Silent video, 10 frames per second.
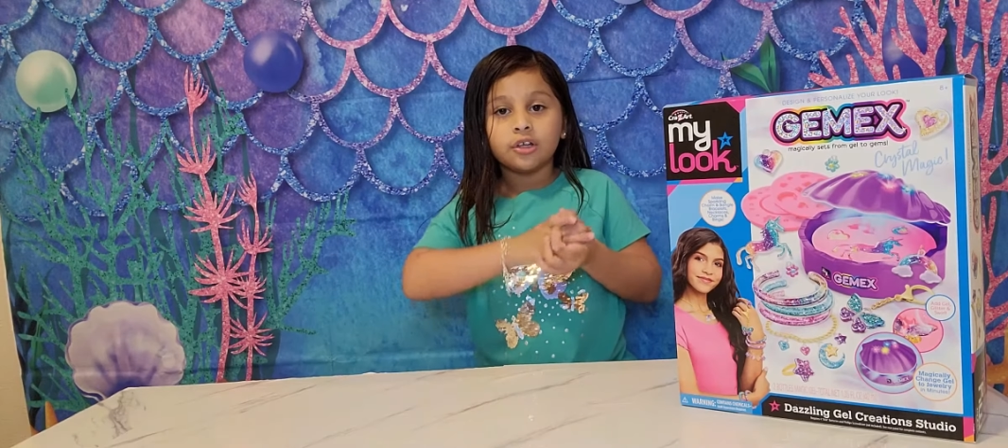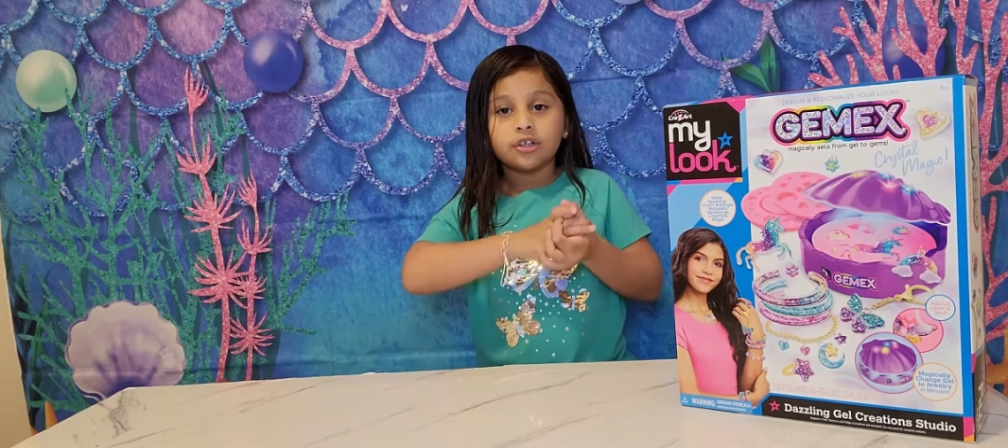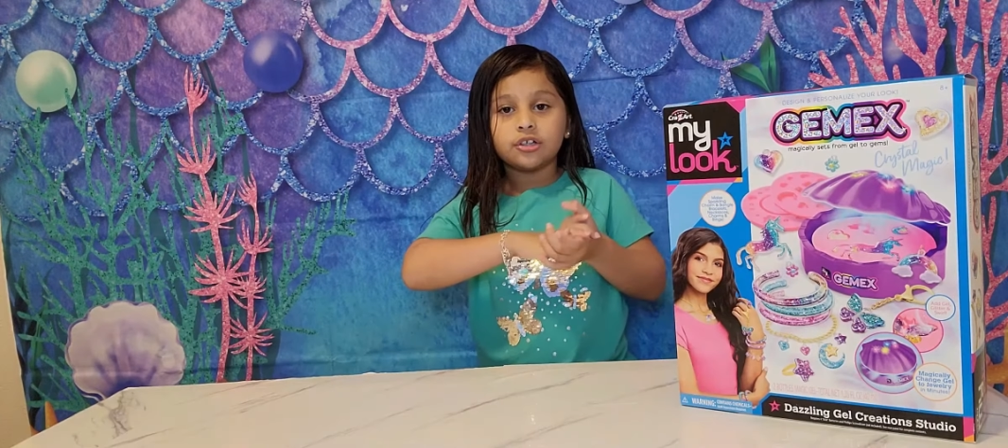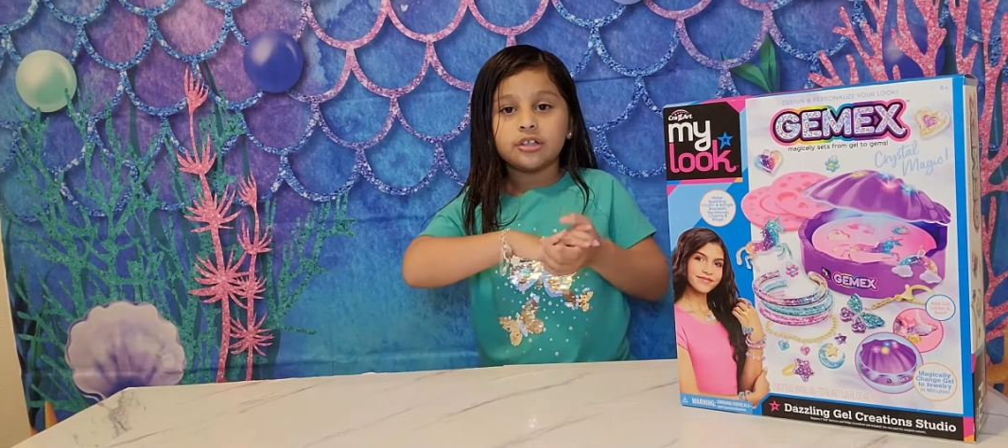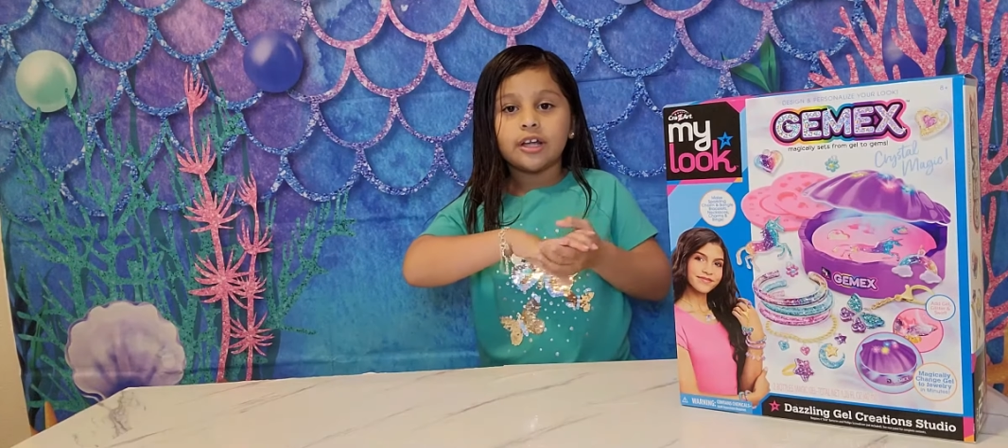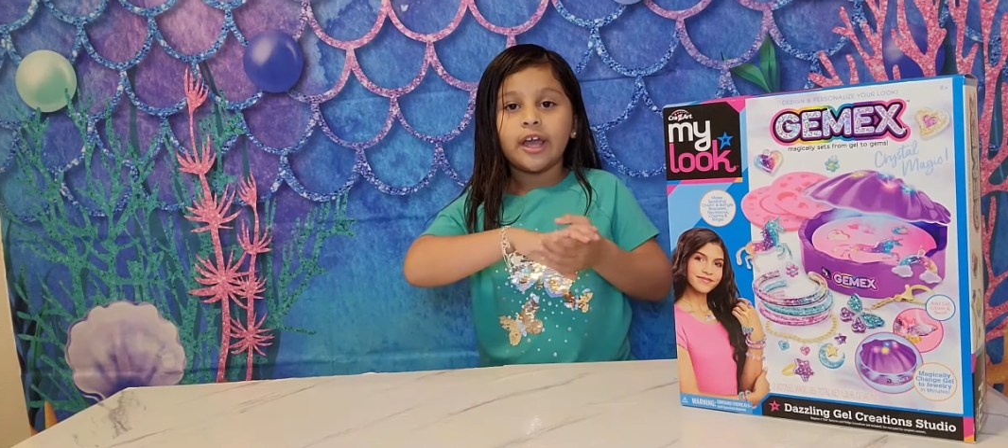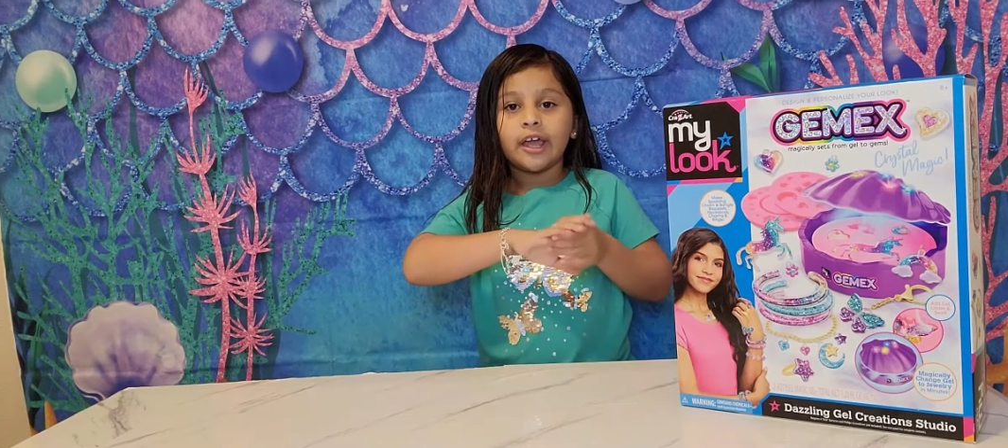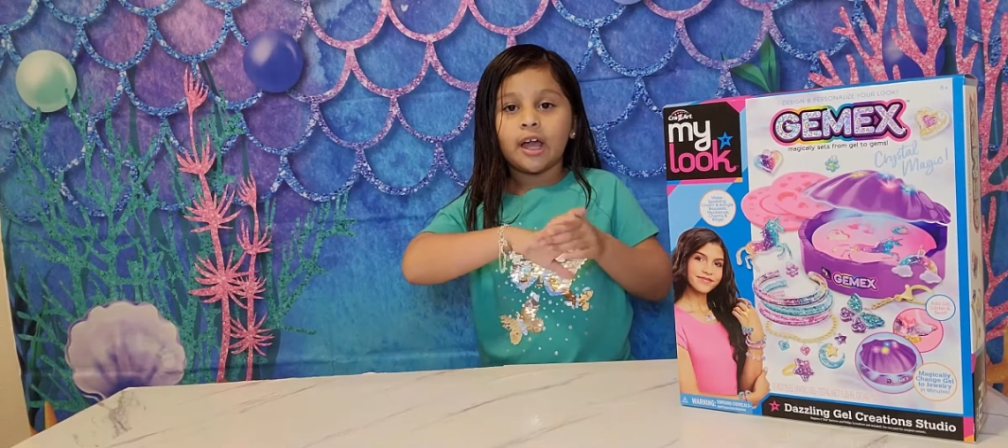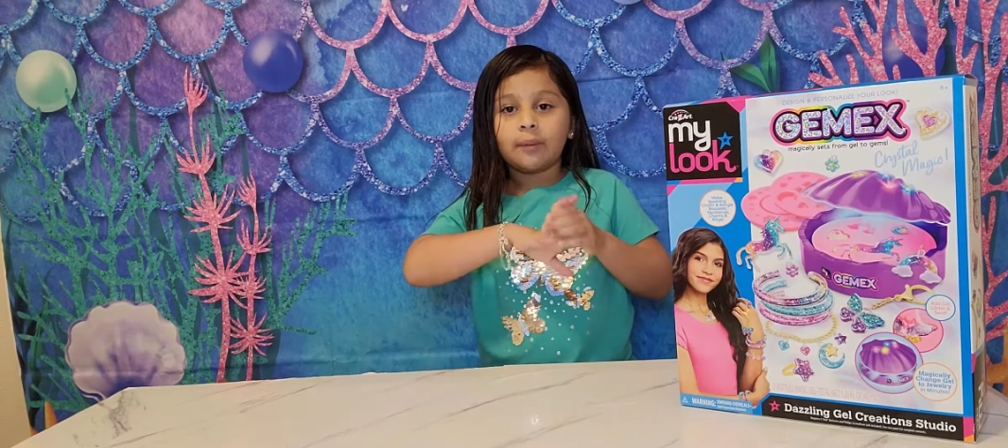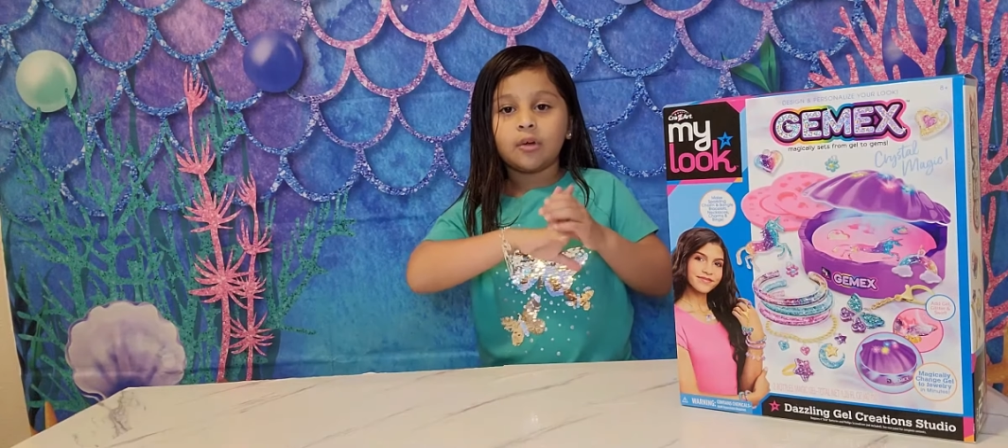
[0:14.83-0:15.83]

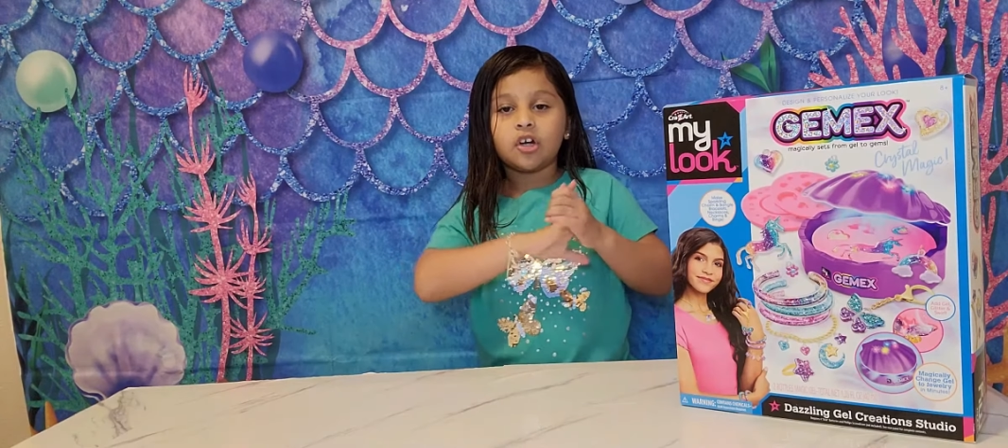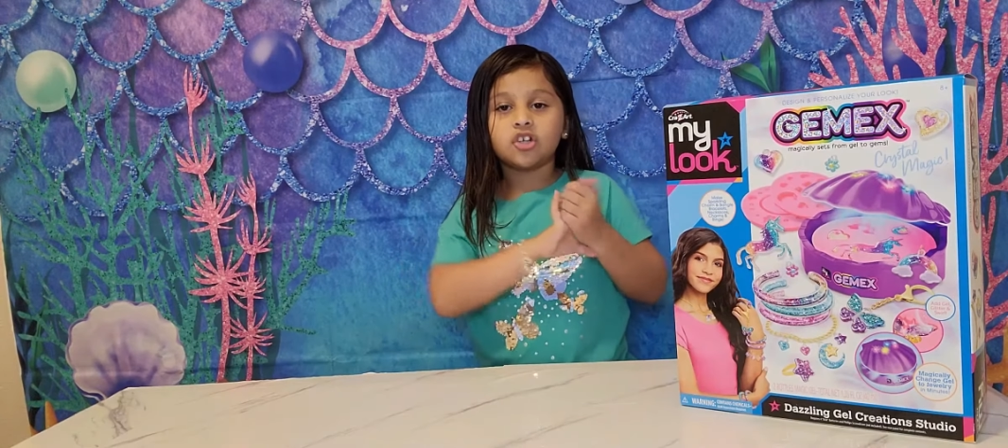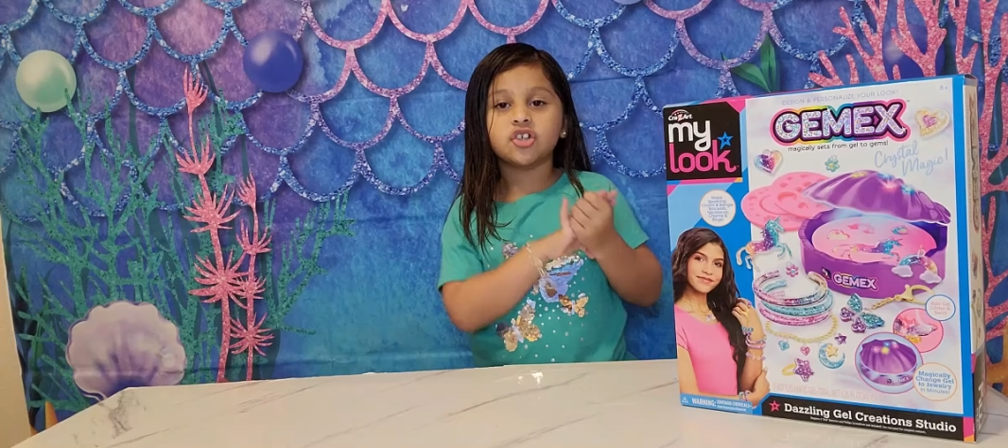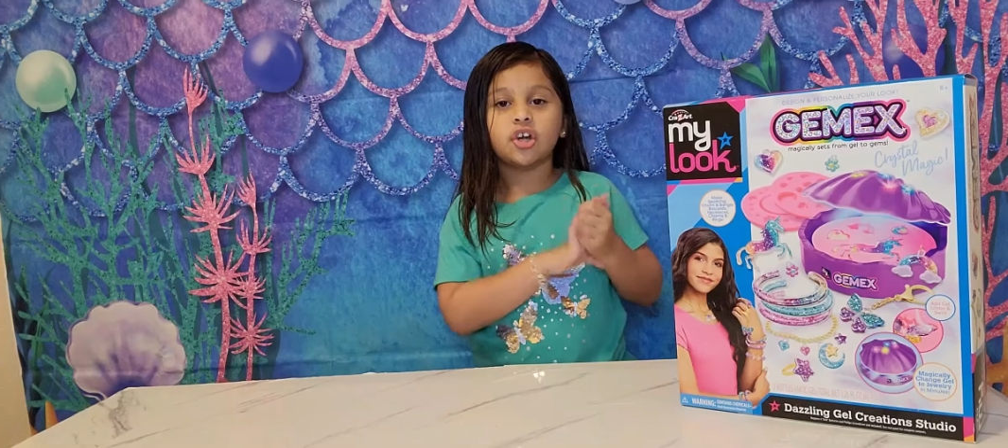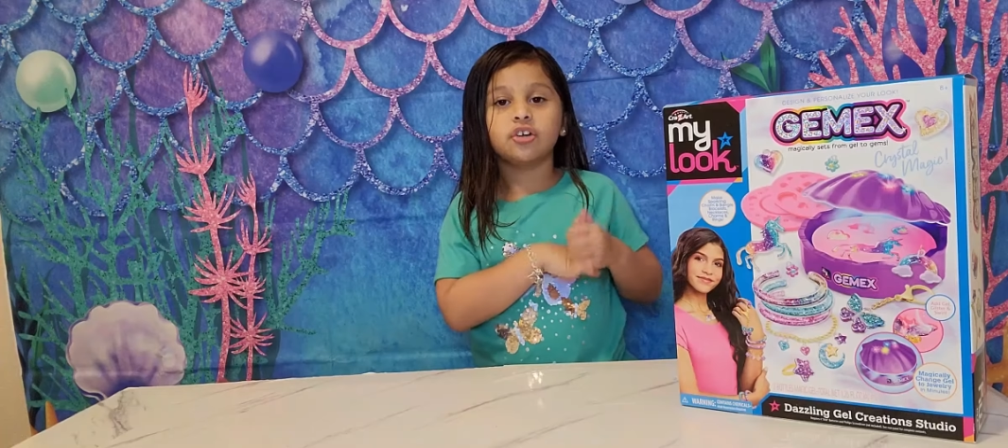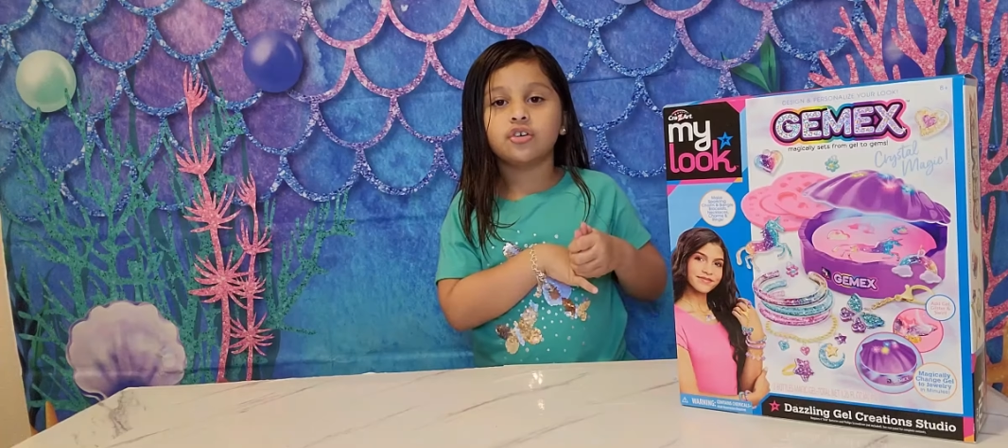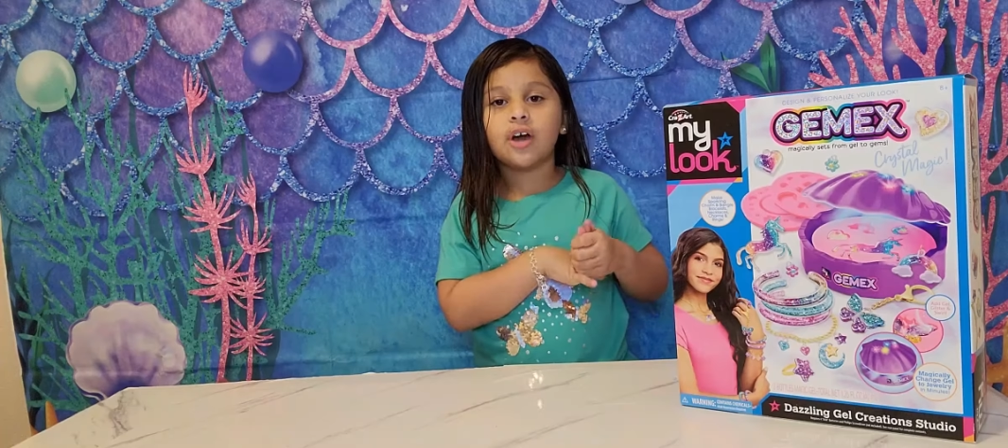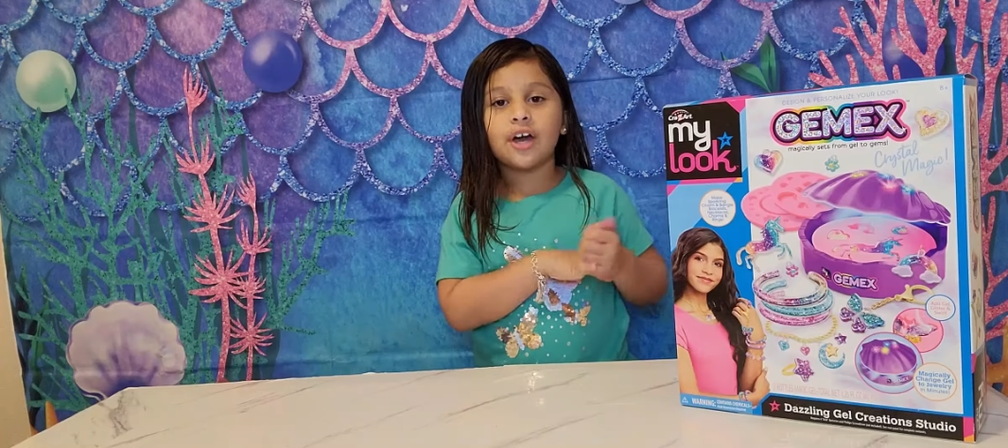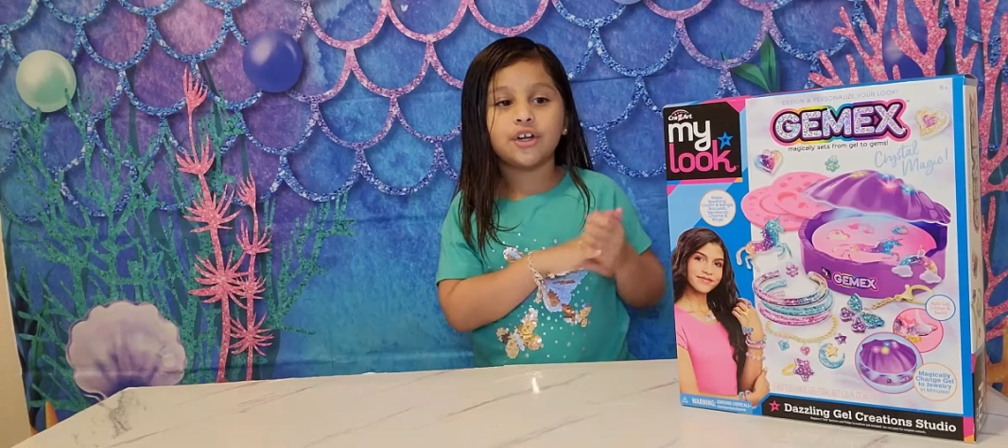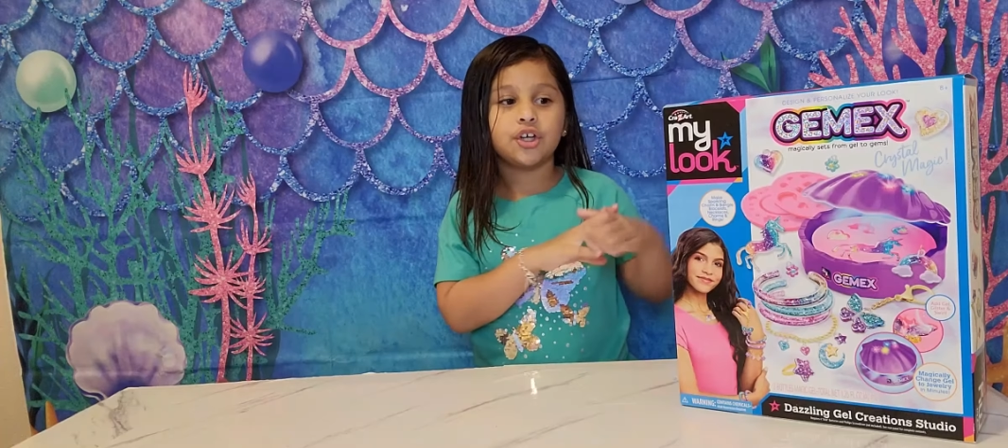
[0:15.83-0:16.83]
Today I'm going to show you how